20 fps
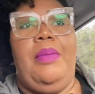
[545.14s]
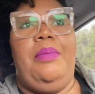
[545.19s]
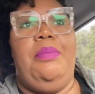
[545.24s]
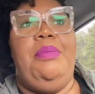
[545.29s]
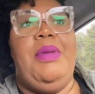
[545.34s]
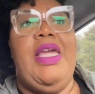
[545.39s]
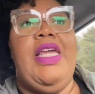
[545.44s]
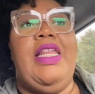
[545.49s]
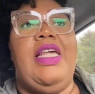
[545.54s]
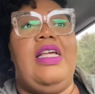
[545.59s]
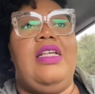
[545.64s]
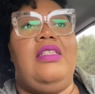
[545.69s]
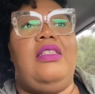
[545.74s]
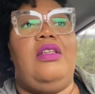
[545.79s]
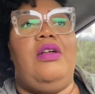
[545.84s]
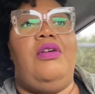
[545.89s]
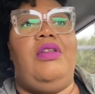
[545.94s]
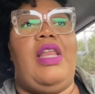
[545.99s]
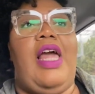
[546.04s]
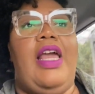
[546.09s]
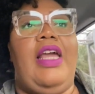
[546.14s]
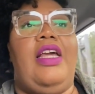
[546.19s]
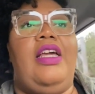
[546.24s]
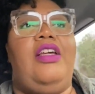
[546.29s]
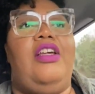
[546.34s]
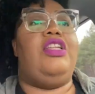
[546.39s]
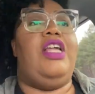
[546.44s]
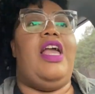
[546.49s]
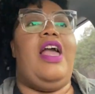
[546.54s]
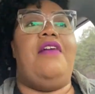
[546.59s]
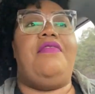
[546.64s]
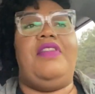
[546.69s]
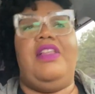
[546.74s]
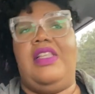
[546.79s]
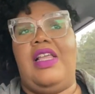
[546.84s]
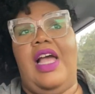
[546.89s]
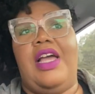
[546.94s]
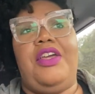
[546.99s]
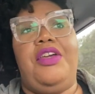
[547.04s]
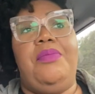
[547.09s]
meetings. So, they have to
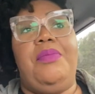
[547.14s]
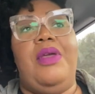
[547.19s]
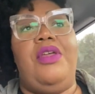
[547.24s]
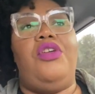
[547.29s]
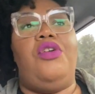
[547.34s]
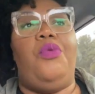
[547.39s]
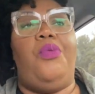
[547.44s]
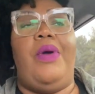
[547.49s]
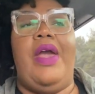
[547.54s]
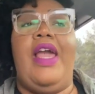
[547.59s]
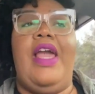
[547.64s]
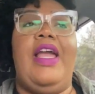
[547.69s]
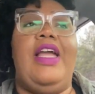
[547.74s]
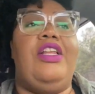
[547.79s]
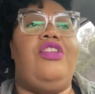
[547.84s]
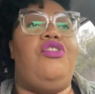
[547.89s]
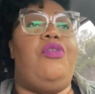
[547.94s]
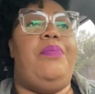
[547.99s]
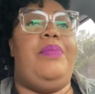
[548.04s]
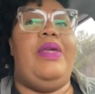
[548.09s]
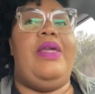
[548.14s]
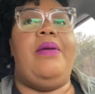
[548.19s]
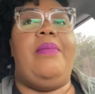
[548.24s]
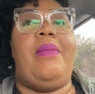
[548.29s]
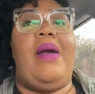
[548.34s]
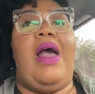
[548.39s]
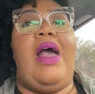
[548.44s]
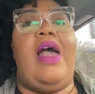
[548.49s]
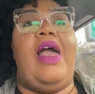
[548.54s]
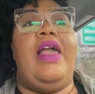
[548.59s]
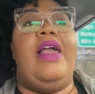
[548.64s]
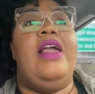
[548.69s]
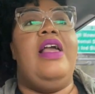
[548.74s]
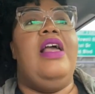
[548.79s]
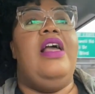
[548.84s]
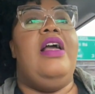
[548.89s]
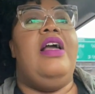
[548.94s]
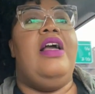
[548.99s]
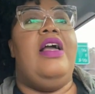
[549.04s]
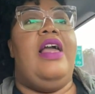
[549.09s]
document your weight and your BMI.
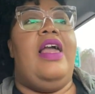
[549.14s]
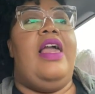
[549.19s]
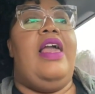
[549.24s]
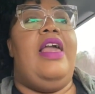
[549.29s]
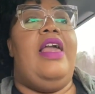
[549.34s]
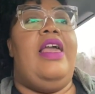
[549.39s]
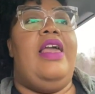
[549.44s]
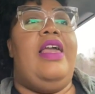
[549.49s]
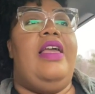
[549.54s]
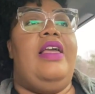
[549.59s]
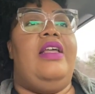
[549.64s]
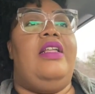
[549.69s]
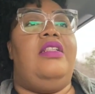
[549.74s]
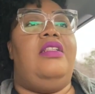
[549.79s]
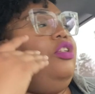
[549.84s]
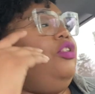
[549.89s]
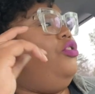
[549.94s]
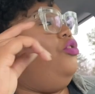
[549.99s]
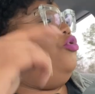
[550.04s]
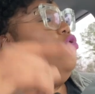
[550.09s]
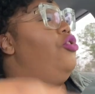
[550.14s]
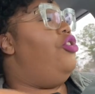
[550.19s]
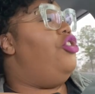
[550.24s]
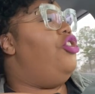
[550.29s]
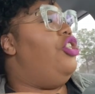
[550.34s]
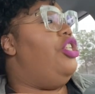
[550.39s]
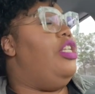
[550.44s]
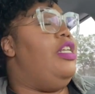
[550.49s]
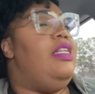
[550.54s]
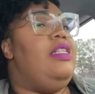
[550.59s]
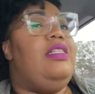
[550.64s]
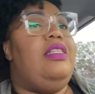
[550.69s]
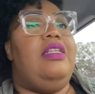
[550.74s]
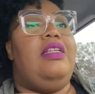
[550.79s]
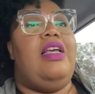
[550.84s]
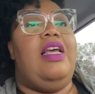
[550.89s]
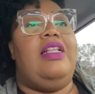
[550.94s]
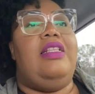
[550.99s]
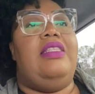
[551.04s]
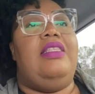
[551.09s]
And the nutritionist
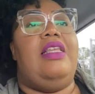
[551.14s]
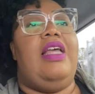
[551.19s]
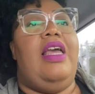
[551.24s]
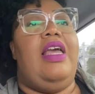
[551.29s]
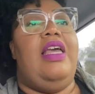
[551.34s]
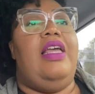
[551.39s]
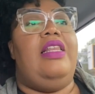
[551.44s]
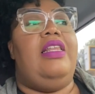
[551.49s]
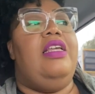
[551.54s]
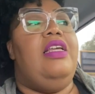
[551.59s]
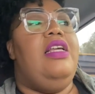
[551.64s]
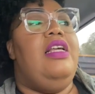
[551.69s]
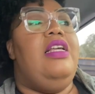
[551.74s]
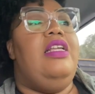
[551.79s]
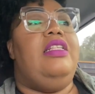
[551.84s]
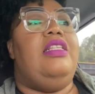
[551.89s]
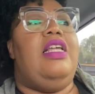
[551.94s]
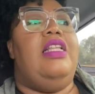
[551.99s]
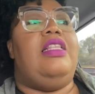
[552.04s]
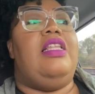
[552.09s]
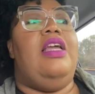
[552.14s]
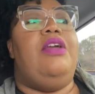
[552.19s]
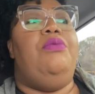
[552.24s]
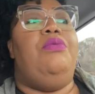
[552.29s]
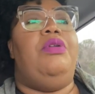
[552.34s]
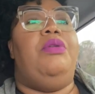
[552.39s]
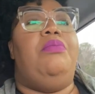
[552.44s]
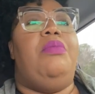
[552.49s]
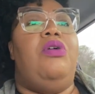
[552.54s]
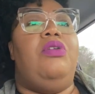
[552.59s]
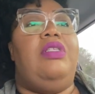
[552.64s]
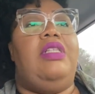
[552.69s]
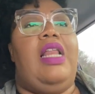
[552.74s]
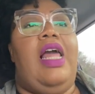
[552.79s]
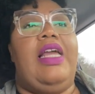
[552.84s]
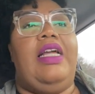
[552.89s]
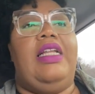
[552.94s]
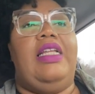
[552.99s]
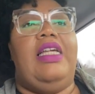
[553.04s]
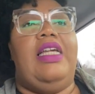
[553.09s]
had said that they would most
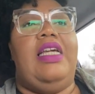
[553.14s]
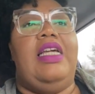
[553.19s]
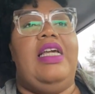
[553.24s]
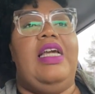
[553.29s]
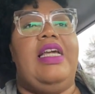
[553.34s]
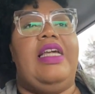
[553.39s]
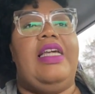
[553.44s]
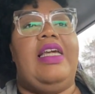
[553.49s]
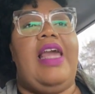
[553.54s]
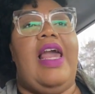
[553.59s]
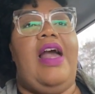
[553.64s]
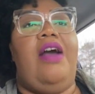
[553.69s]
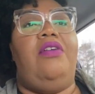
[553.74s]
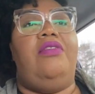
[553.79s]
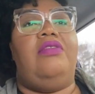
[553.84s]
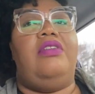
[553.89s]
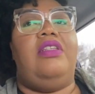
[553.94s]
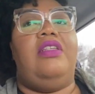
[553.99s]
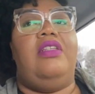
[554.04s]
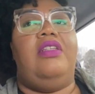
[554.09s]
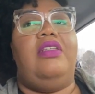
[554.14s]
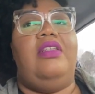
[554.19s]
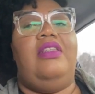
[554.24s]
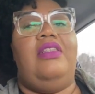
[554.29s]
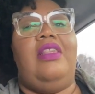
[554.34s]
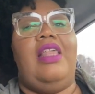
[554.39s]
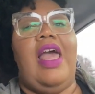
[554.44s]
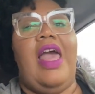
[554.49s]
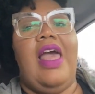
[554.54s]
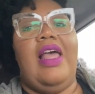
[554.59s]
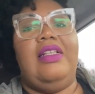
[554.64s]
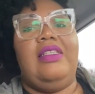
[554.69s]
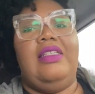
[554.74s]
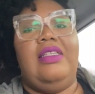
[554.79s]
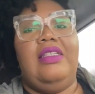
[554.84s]
likely count that